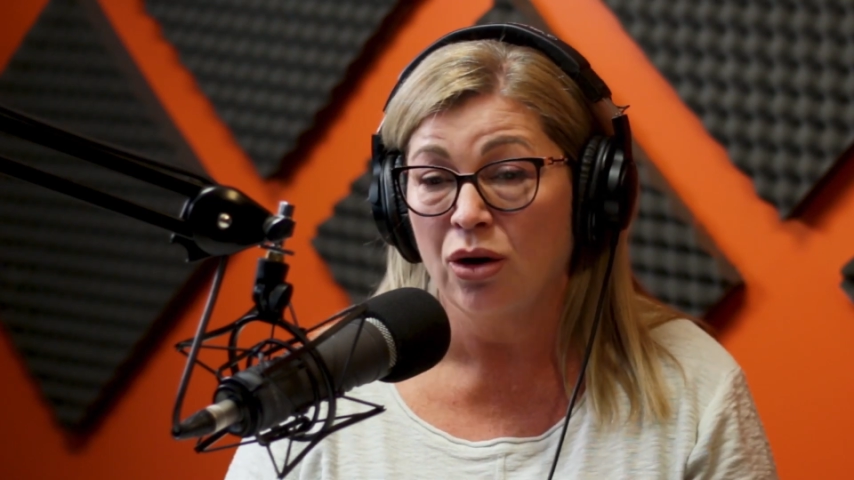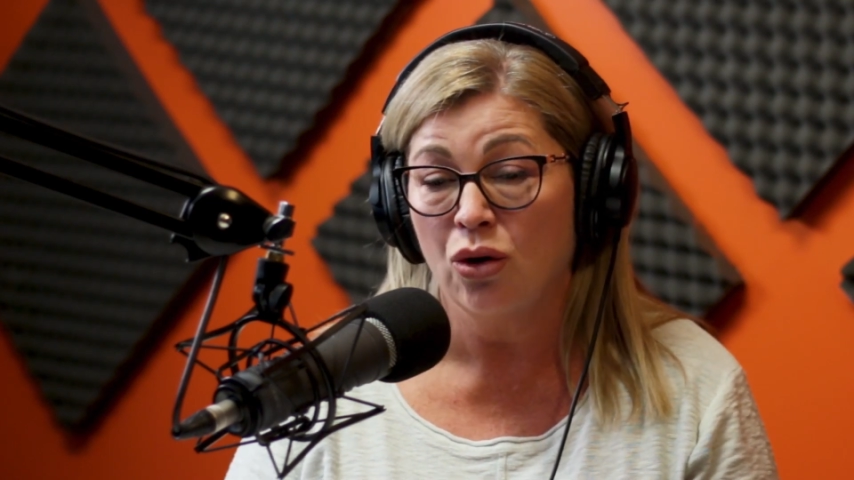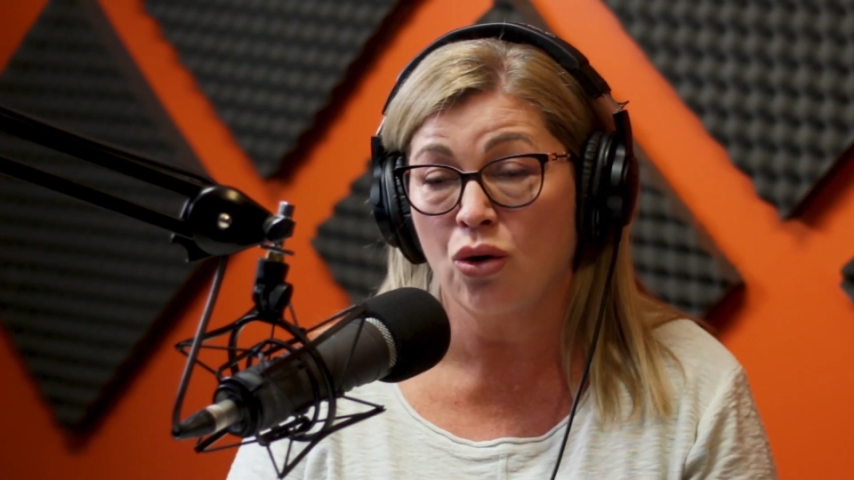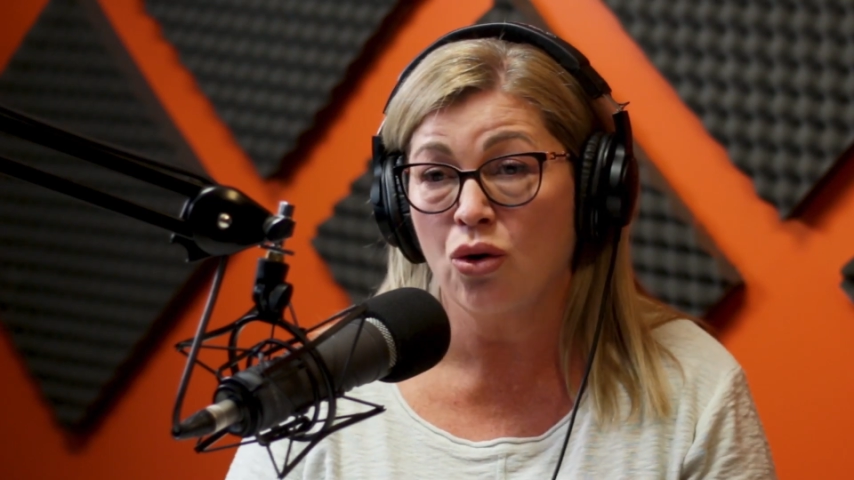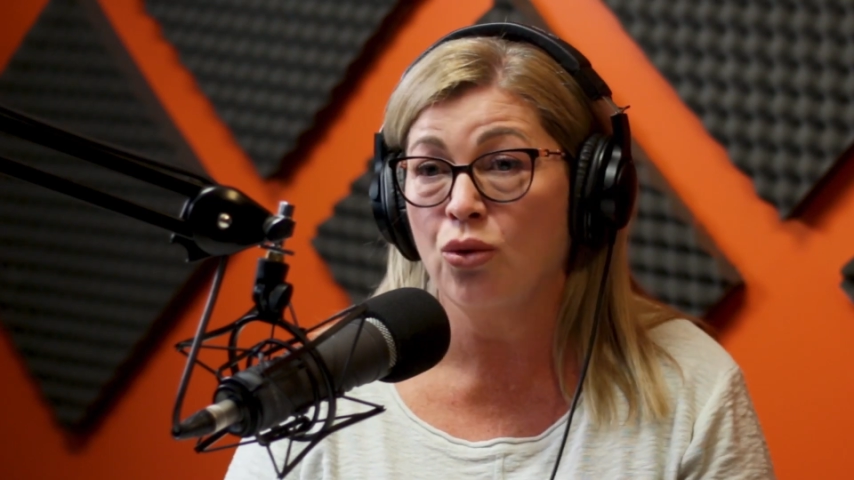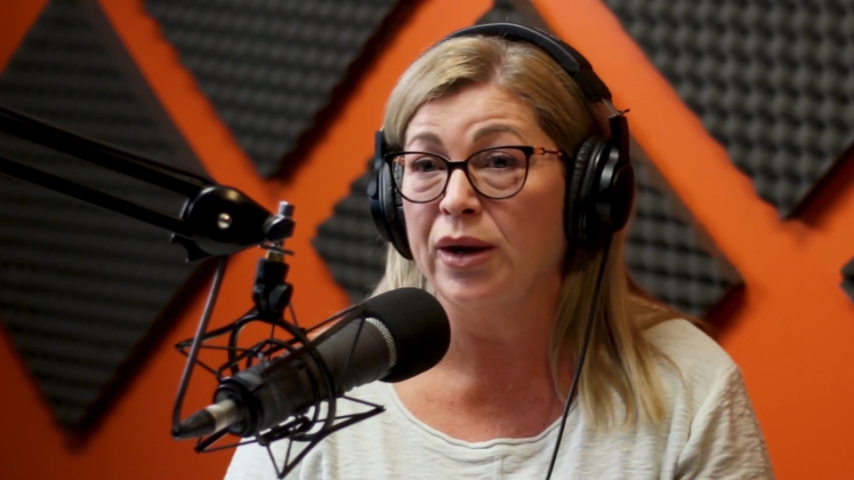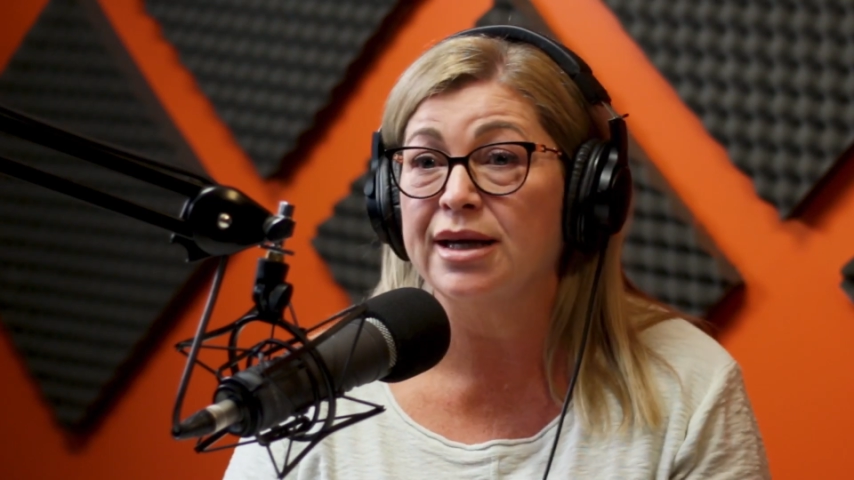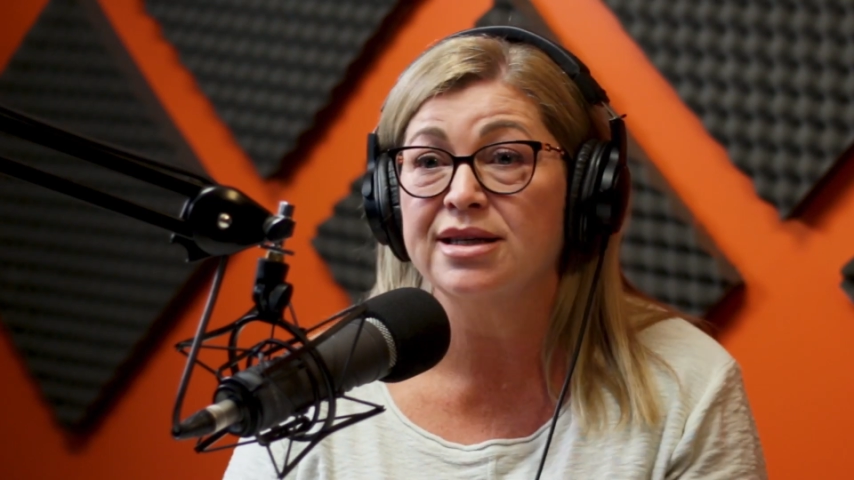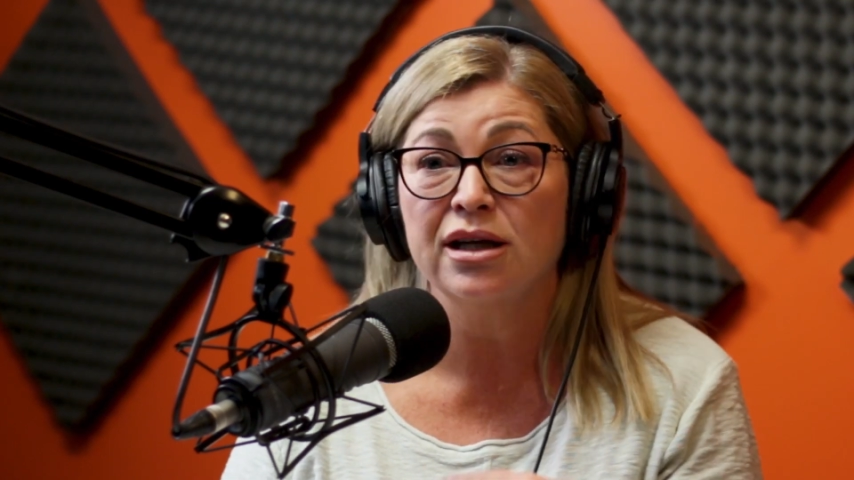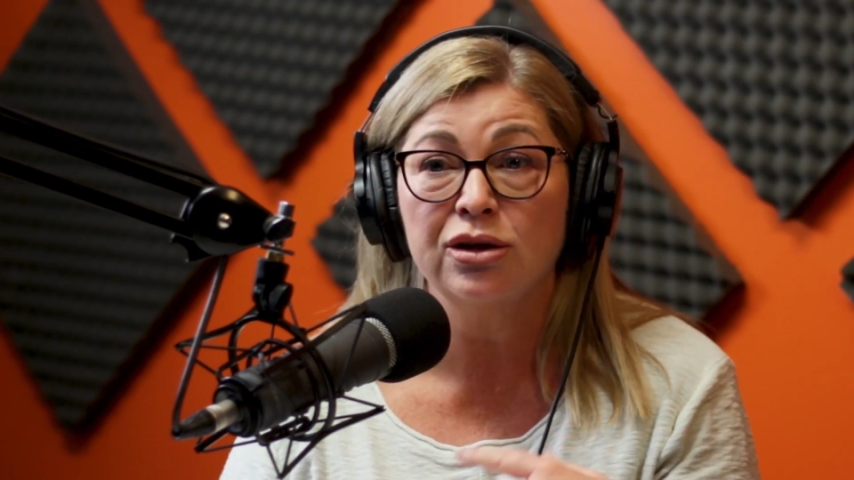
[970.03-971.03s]
or we
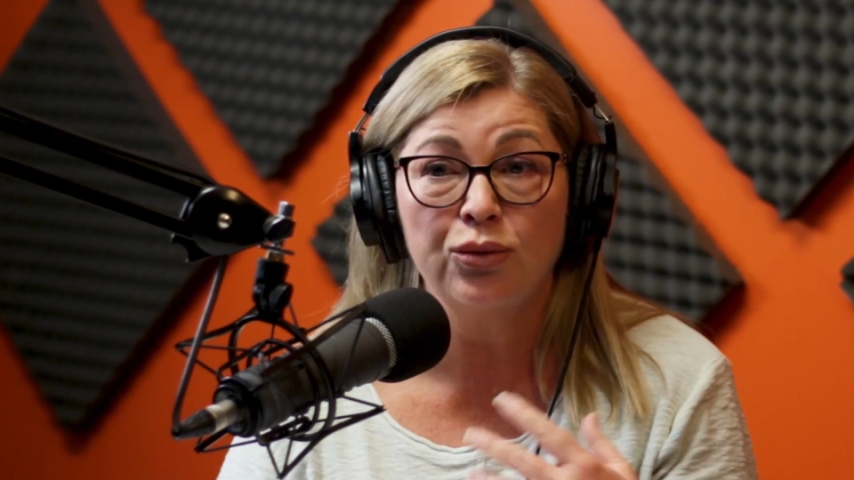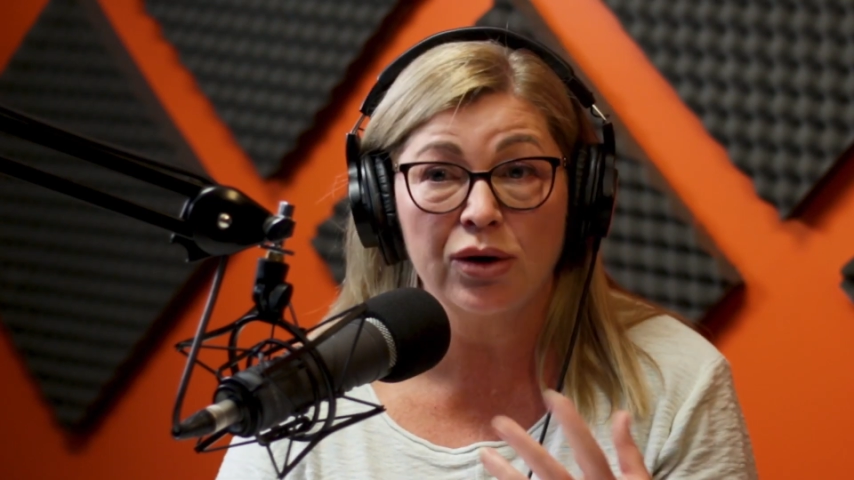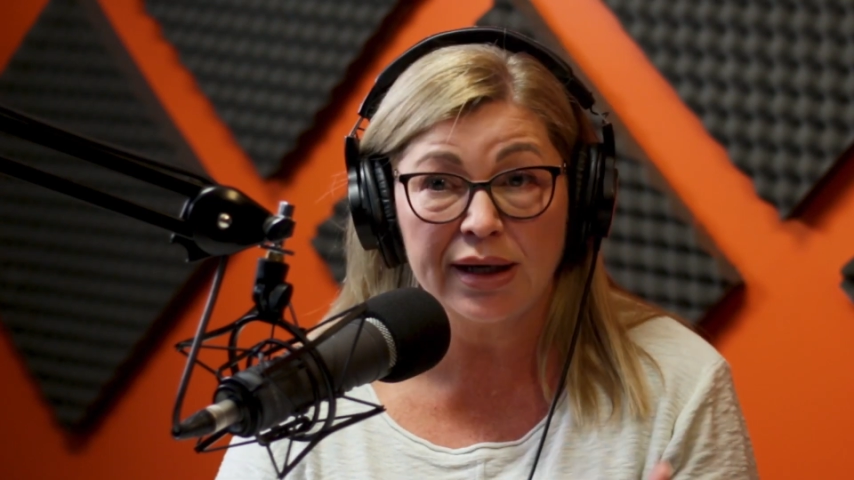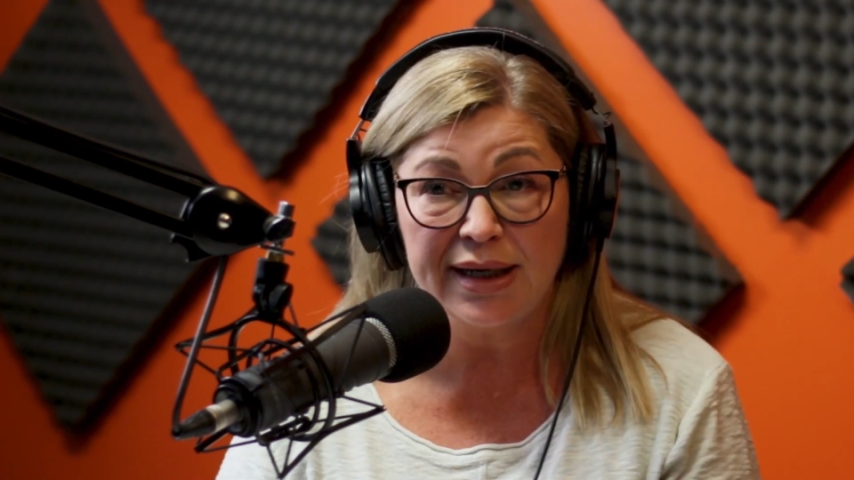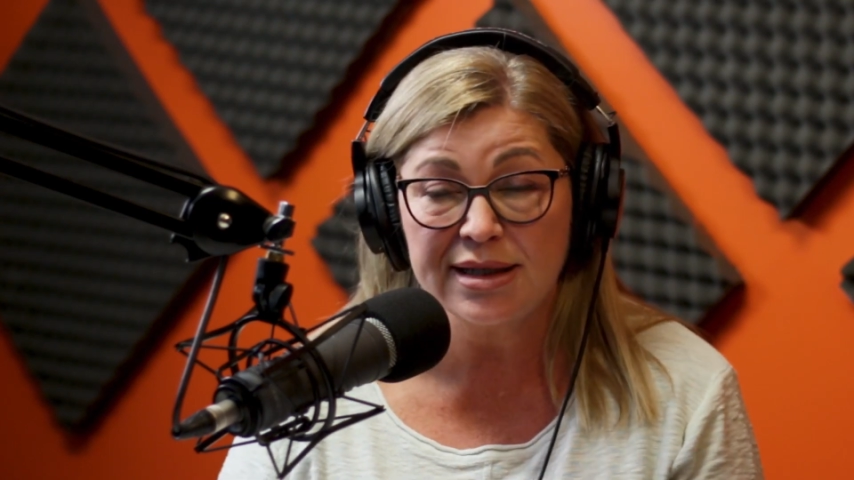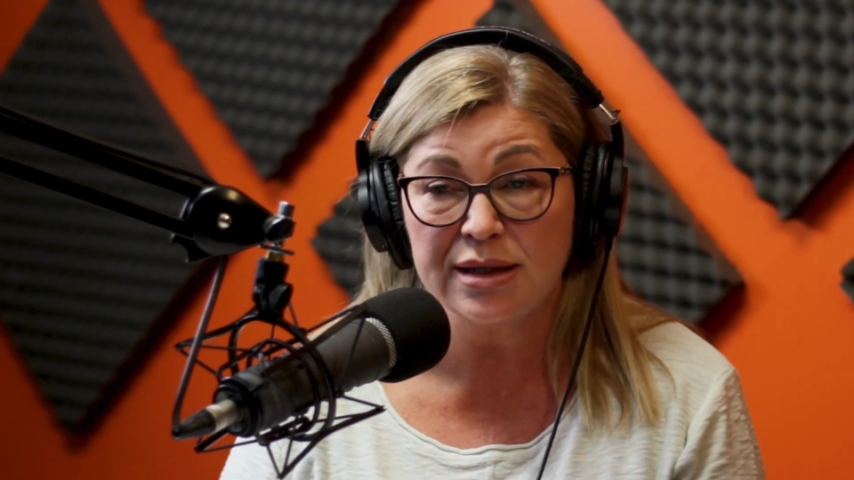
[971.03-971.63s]
can tell you what needs